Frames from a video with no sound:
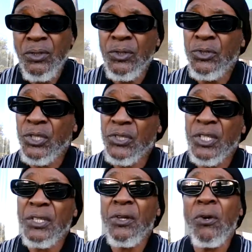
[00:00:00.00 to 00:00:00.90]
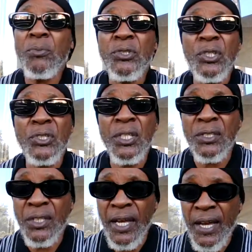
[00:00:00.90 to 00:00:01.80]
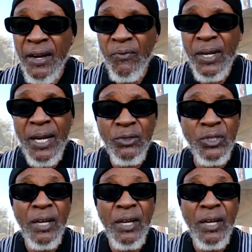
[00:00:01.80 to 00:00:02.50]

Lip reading: You're just getting home, you're just getting to the halfway house,